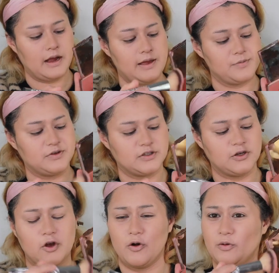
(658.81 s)
I'm just
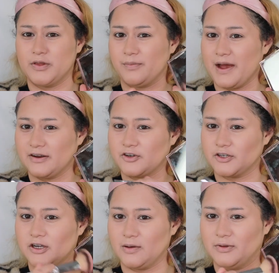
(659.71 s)
gonna go in with the
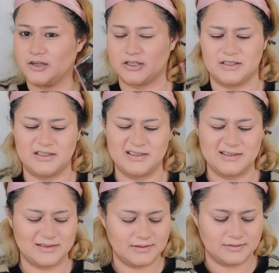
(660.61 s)
Patrick Ta blush because this
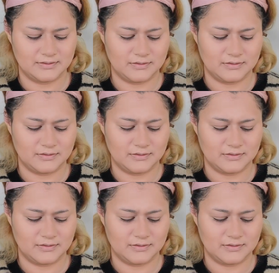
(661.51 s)
is